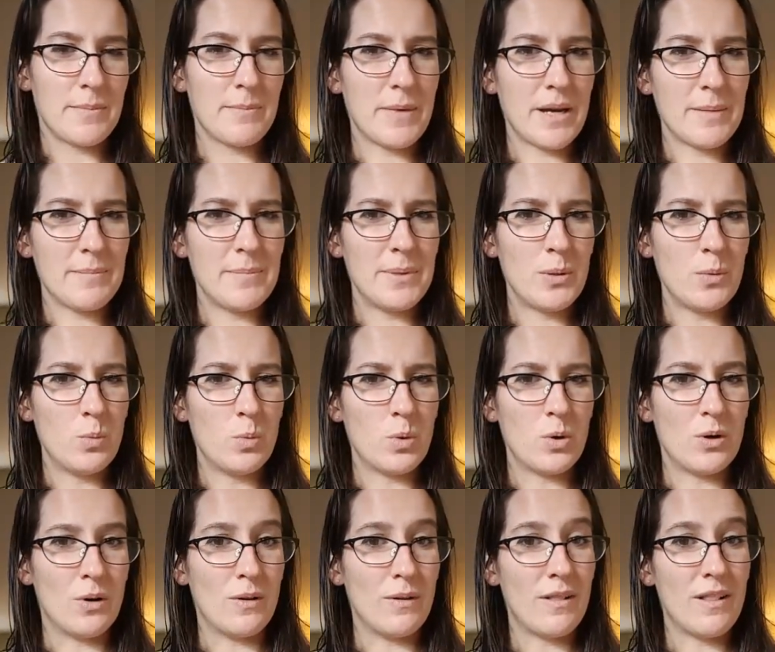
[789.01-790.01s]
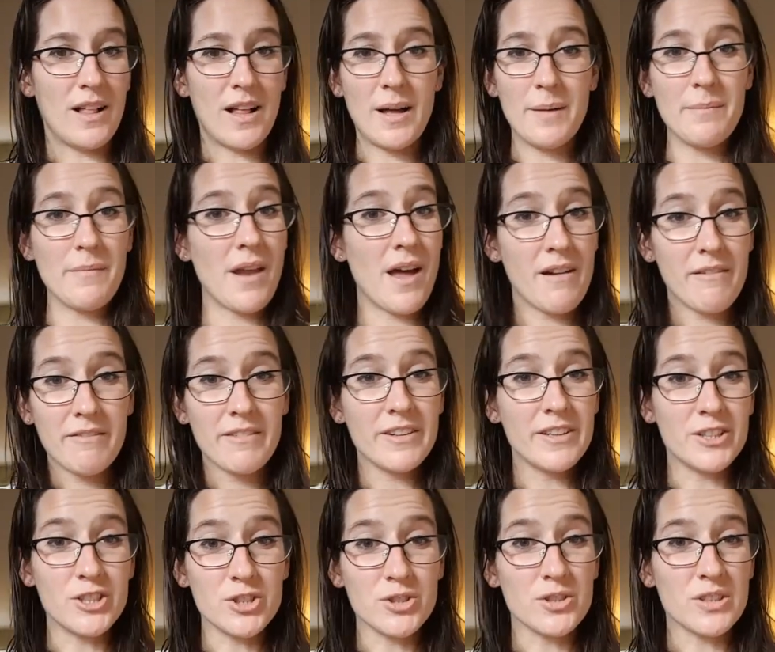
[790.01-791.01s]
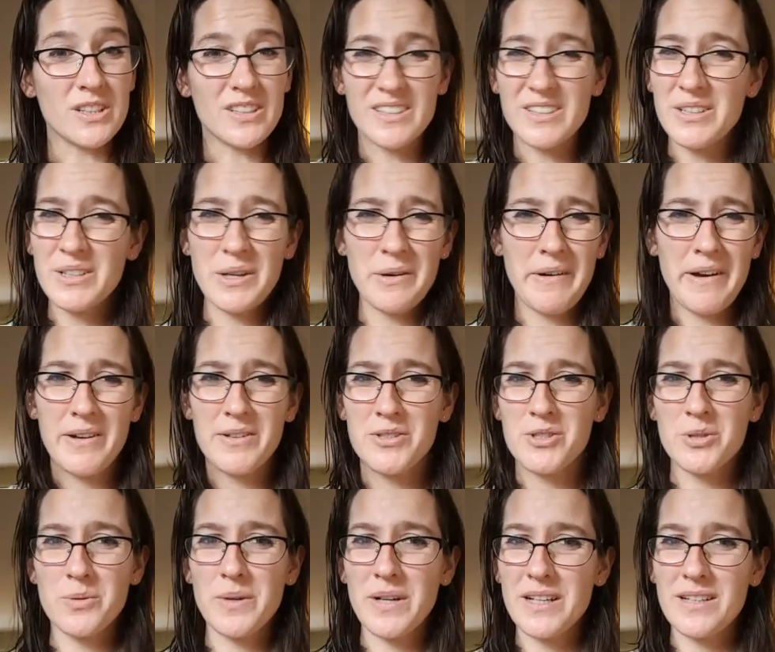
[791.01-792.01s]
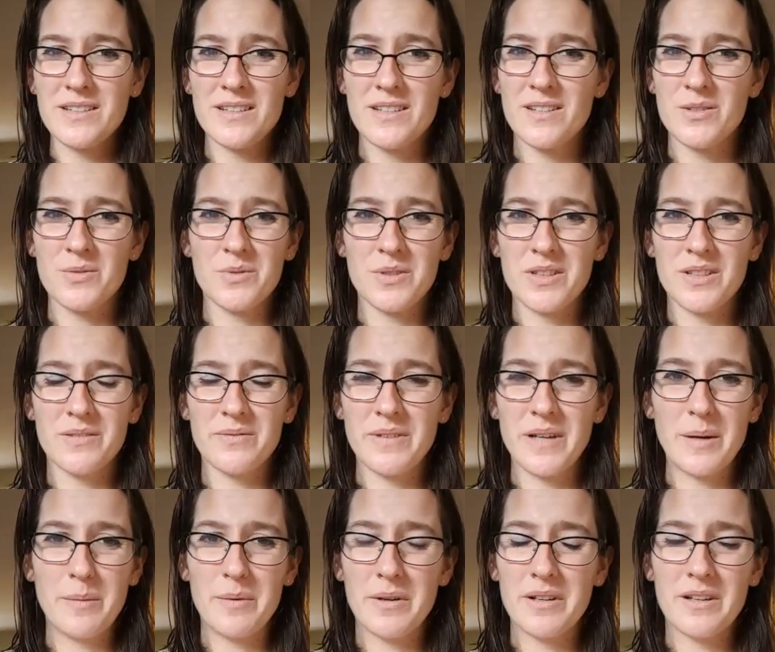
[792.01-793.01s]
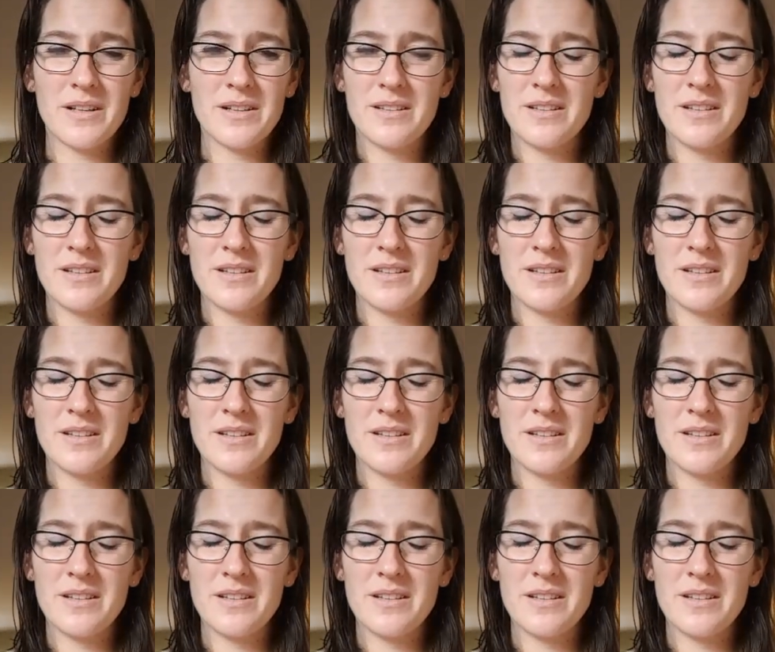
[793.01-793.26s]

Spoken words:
It might be wool. I'm not really sure. You know how Joann's is with their fabric.